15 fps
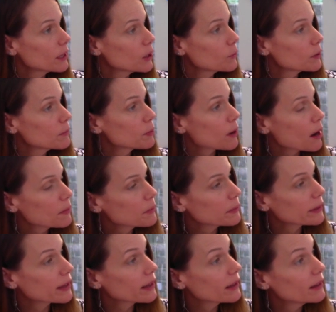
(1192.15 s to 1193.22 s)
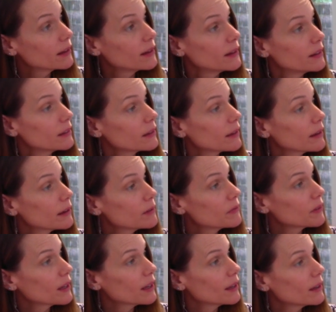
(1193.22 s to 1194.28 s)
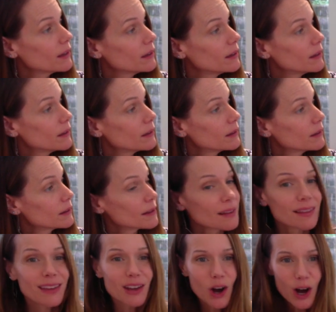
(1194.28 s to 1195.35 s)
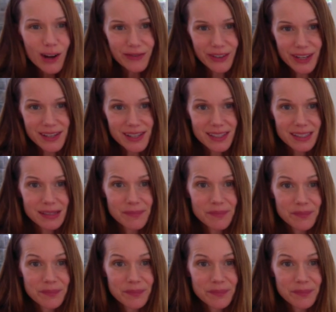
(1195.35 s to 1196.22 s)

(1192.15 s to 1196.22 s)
it would probably live in the office.